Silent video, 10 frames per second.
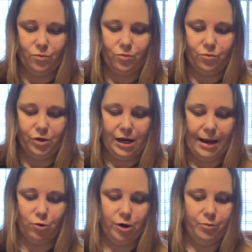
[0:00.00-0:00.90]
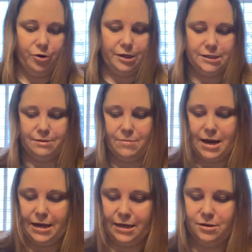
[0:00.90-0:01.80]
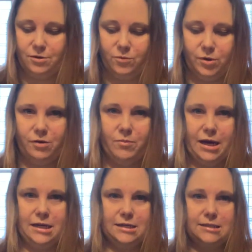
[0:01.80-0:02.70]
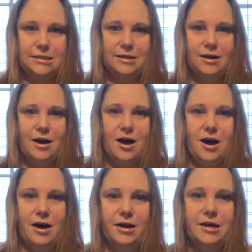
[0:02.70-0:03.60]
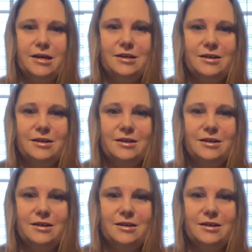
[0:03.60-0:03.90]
that I'm going to put into mine. One of mine is hug.